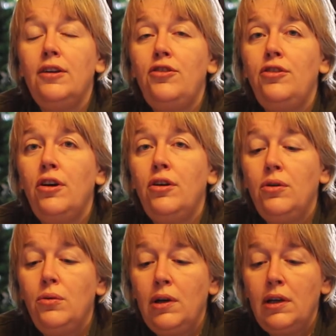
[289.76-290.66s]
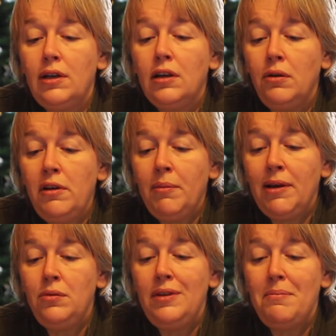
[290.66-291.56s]
So going
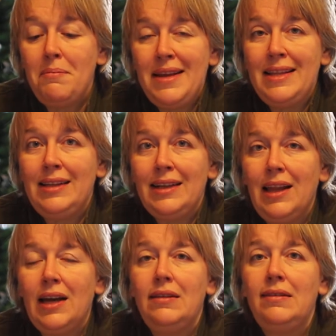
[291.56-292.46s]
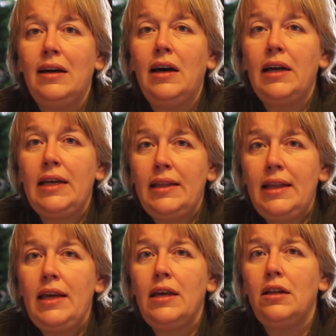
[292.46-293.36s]
back to the middle class
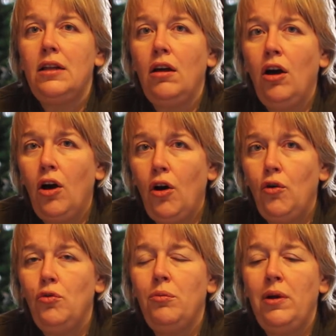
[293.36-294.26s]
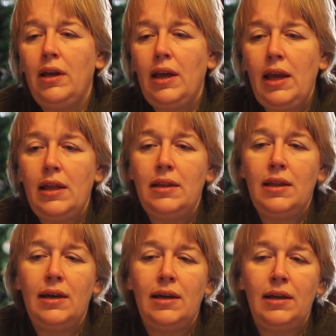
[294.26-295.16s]
ideal home in
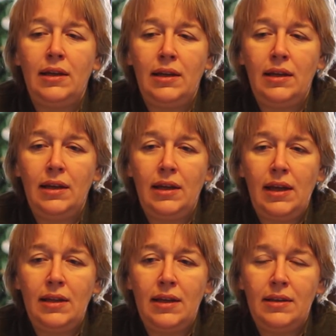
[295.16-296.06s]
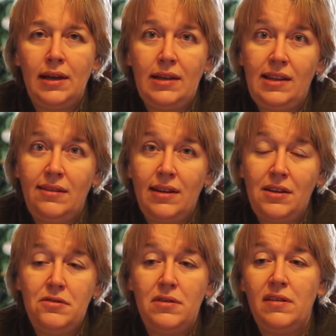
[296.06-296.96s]
the 19th
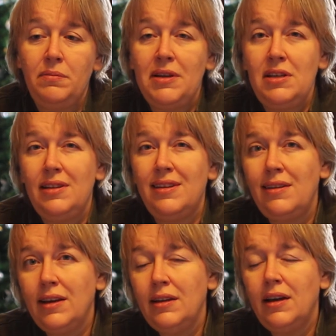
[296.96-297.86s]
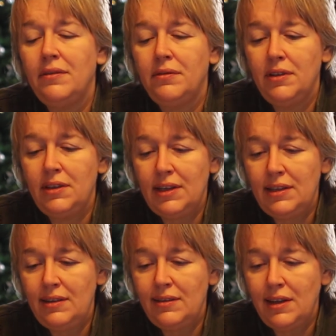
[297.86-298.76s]
century, especially the second half of the
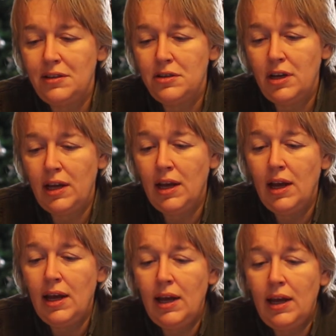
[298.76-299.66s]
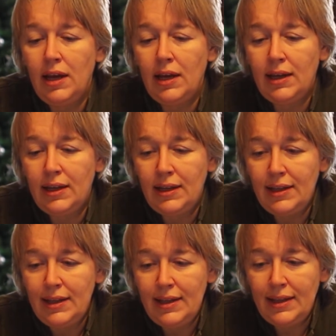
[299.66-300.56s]
19th century,
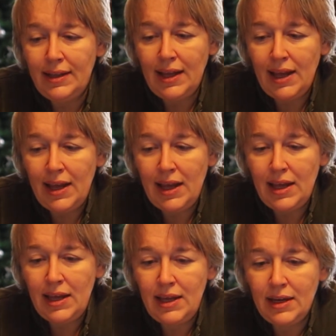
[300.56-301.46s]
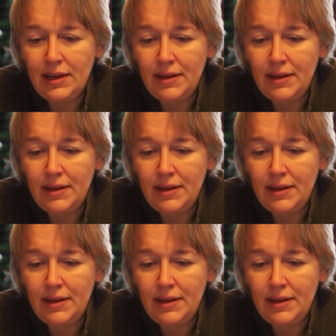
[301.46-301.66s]
they